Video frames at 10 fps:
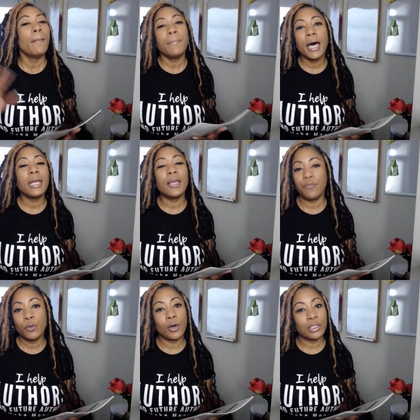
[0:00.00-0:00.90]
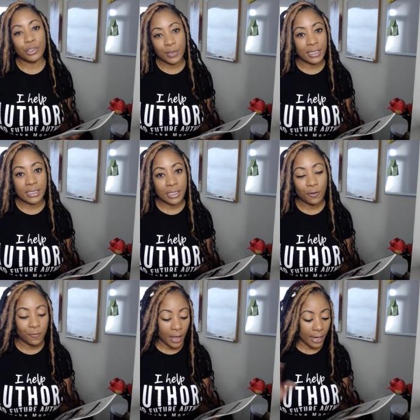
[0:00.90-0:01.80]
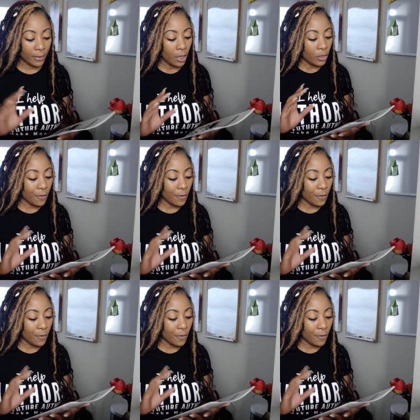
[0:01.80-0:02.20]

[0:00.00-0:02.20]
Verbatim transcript: But if you want to, it's still fine.